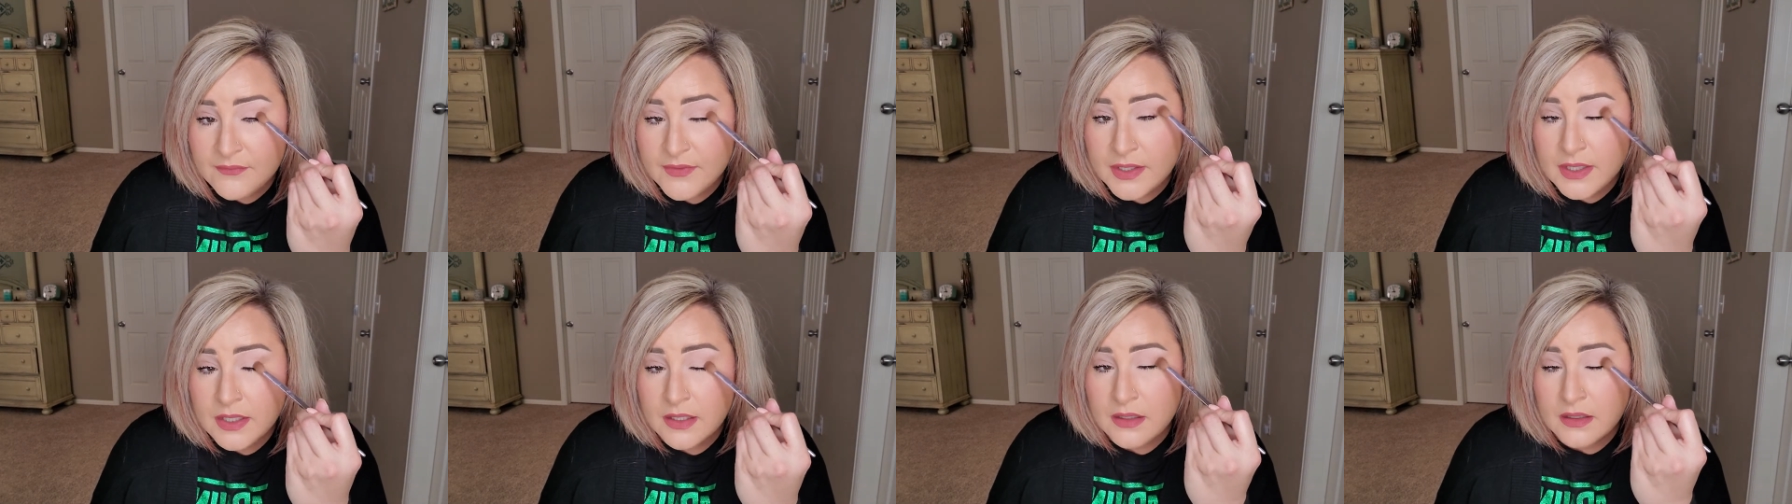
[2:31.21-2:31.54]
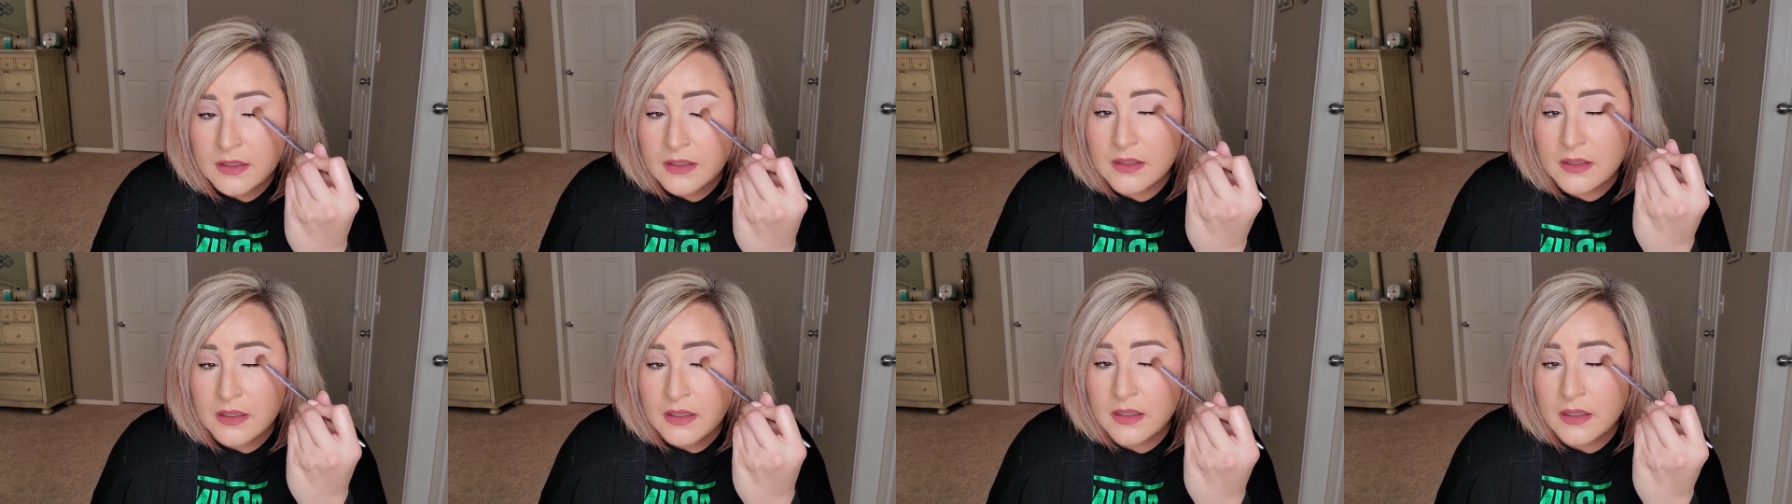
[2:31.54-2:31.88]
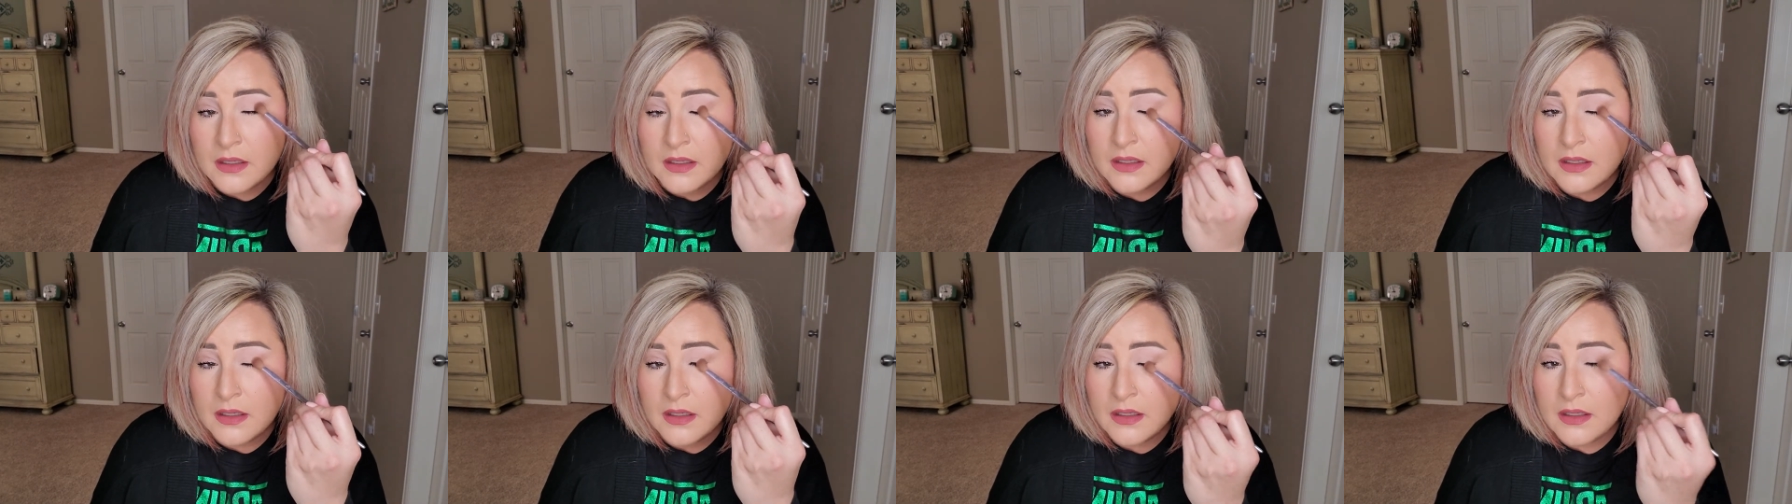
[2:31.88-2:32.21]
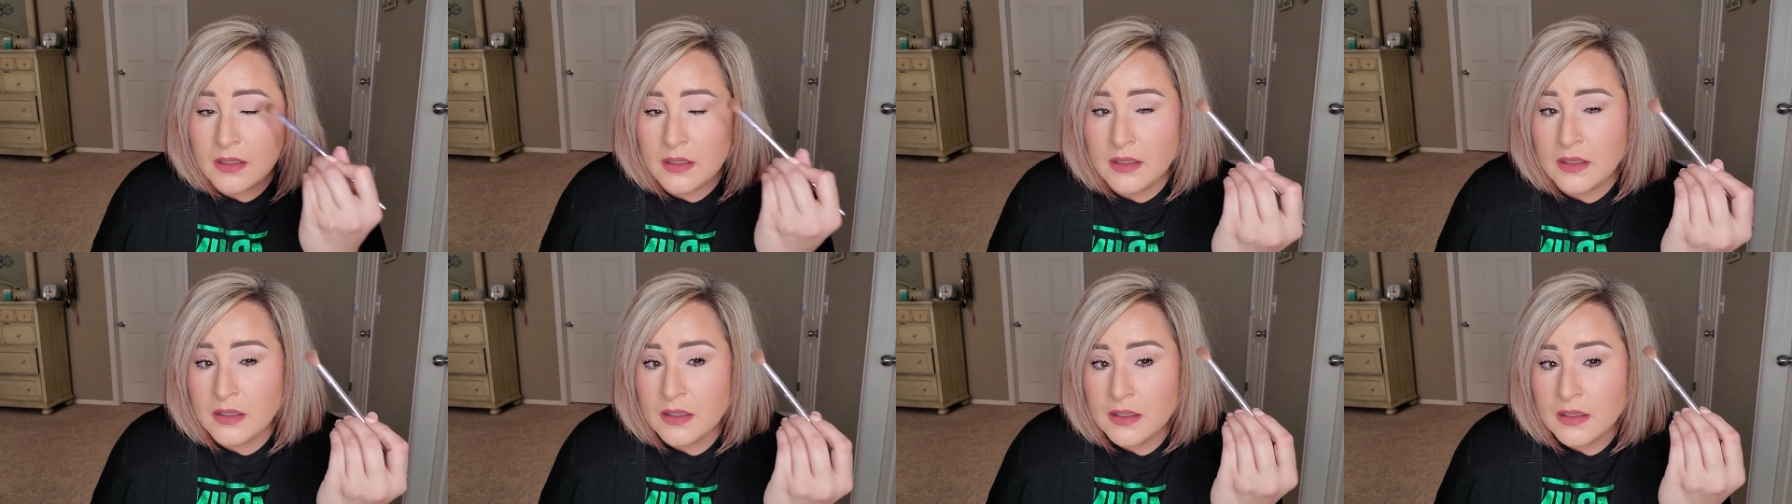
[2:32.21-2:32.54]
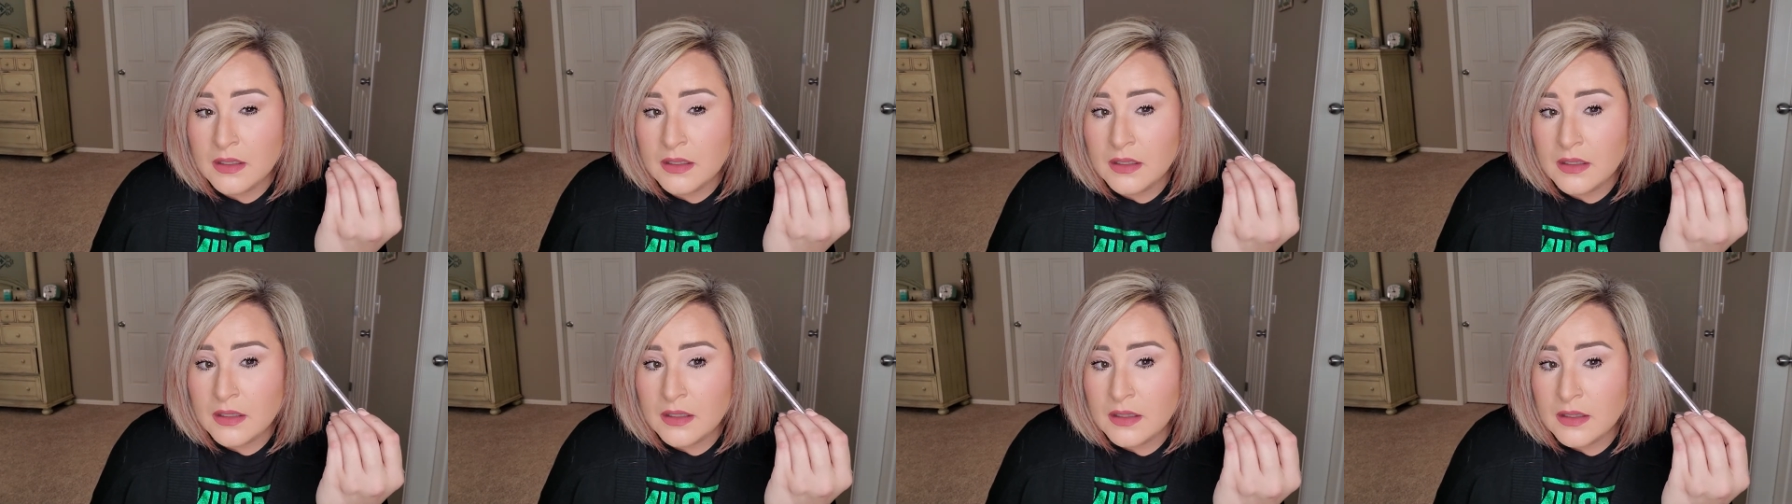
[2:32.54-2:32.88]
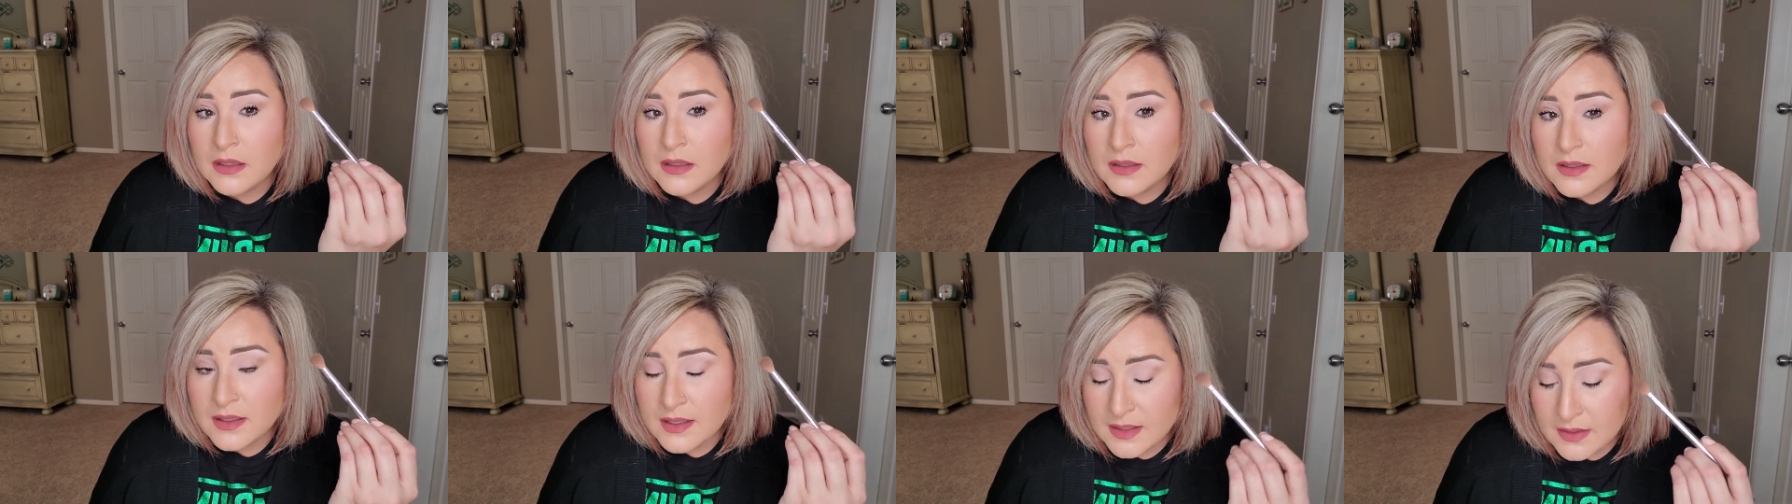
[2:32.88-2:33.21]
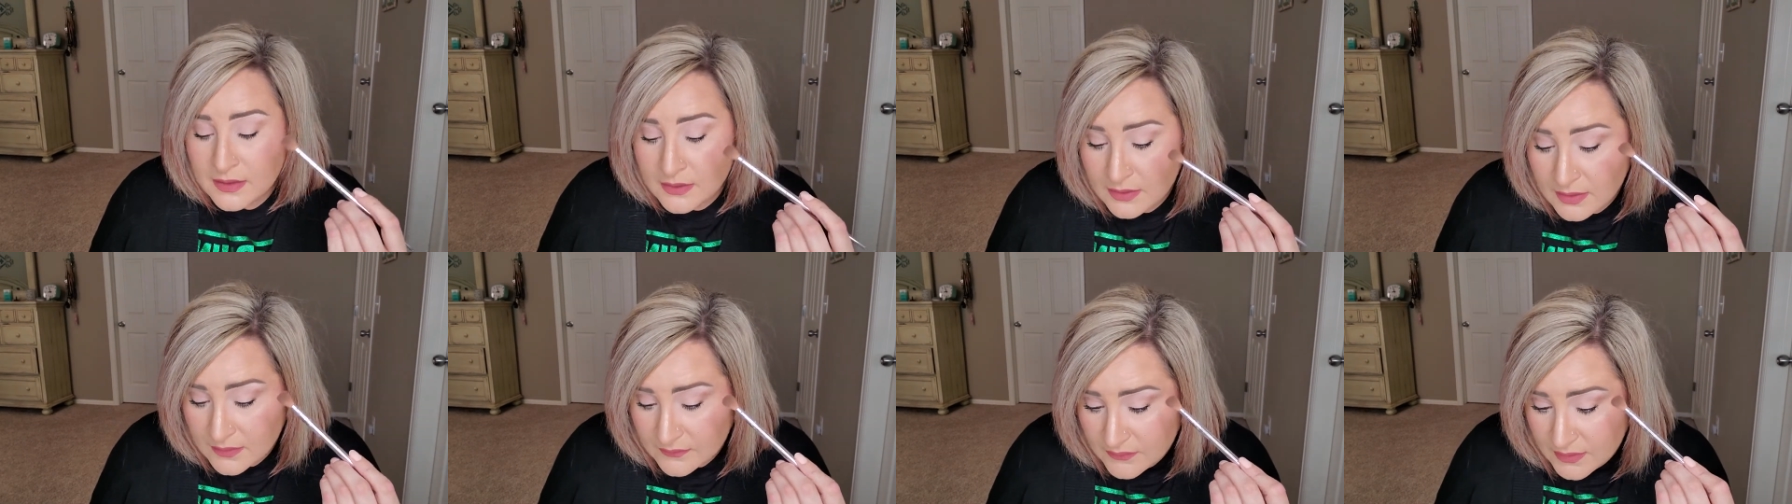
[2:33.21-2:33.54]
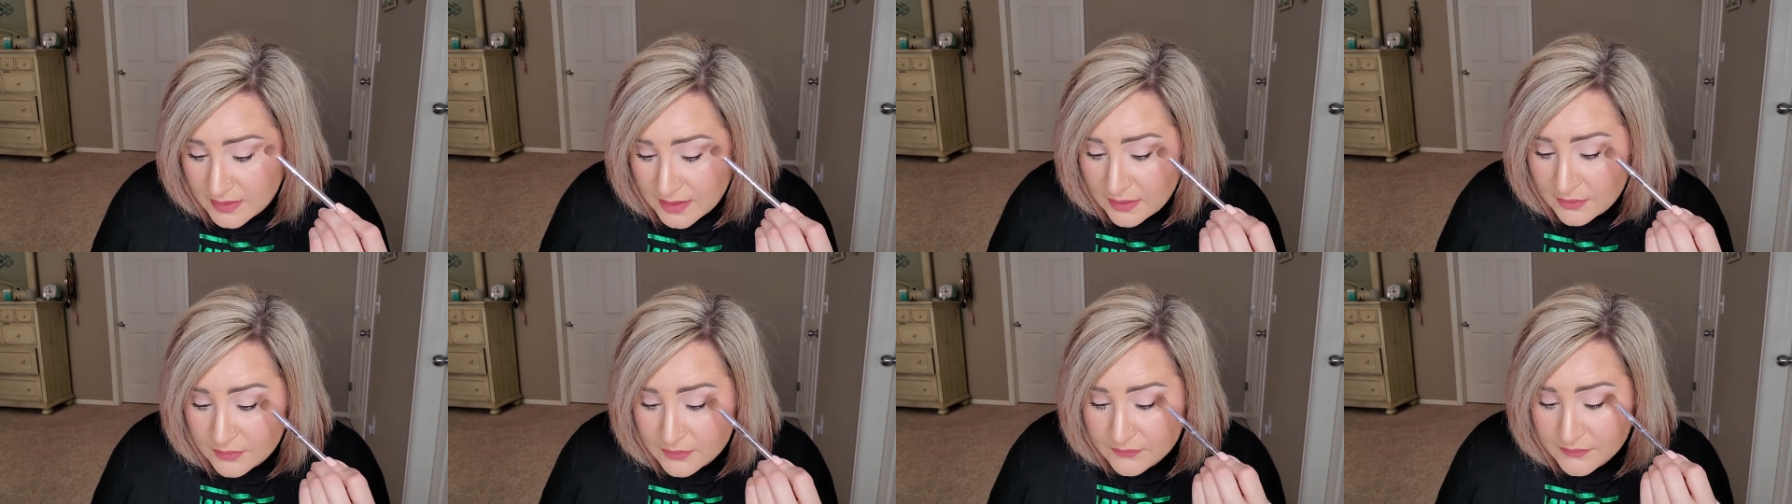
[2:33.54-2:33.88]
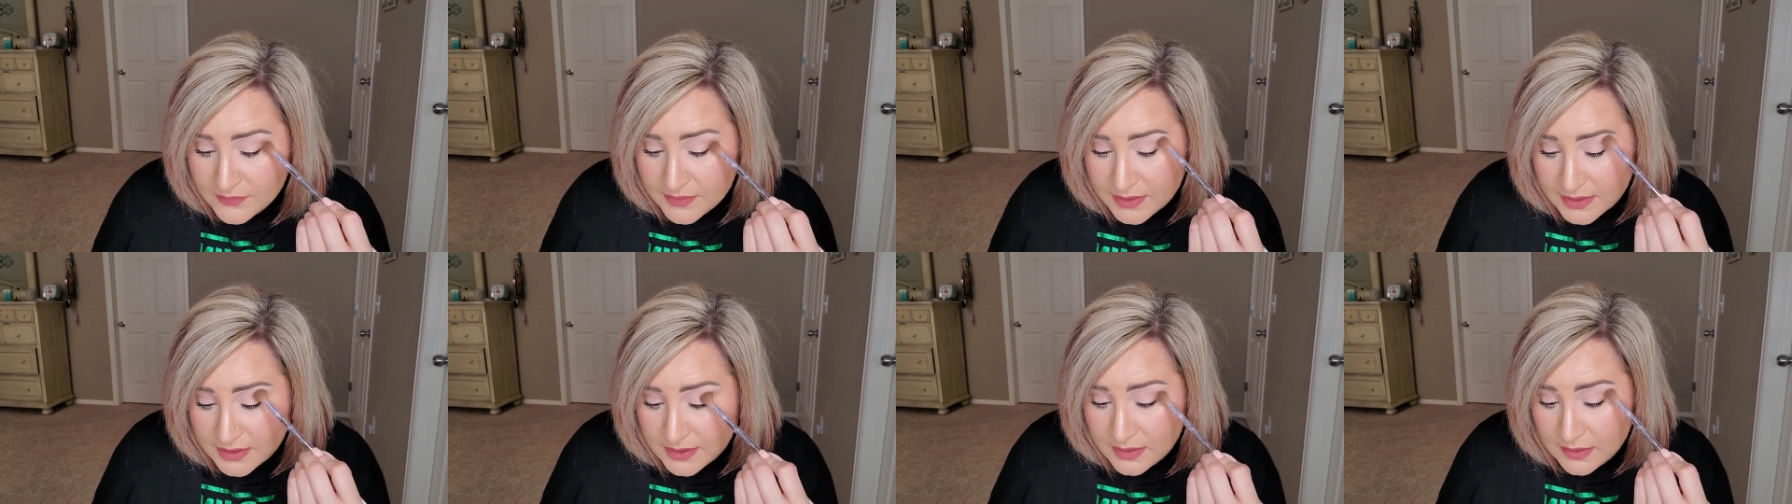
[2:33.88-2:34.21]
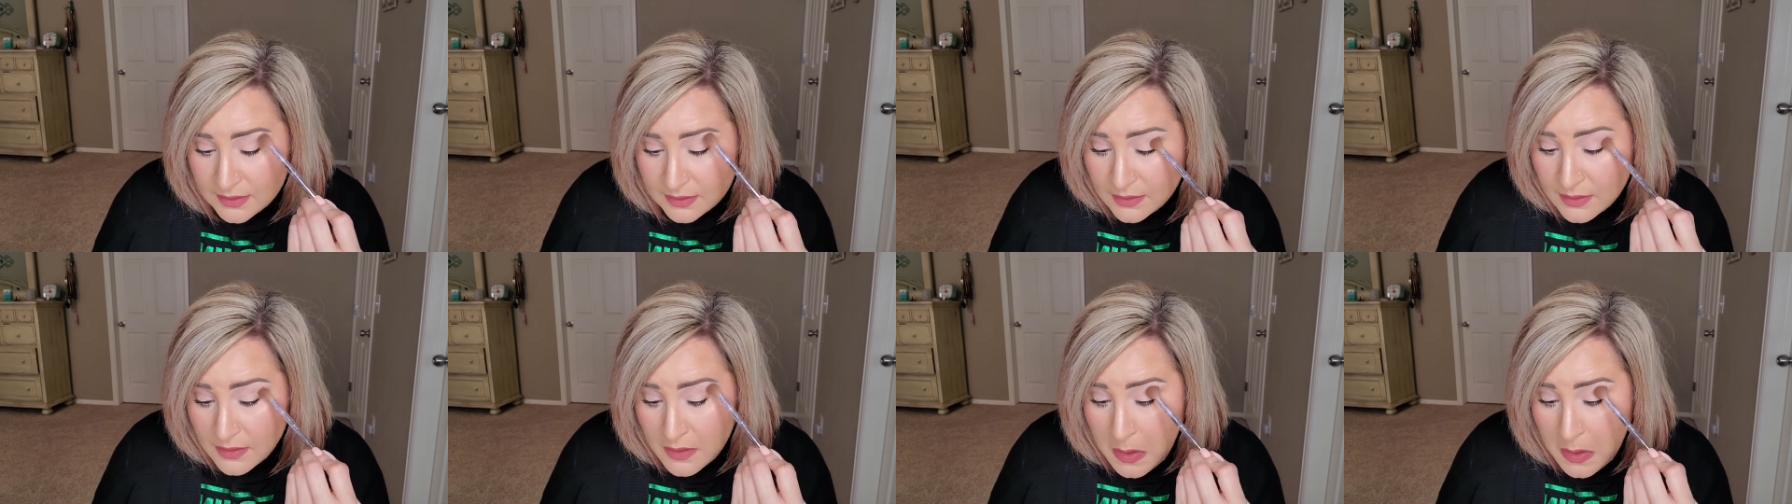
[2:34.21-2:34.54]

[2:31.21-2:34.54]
it here in the outer V.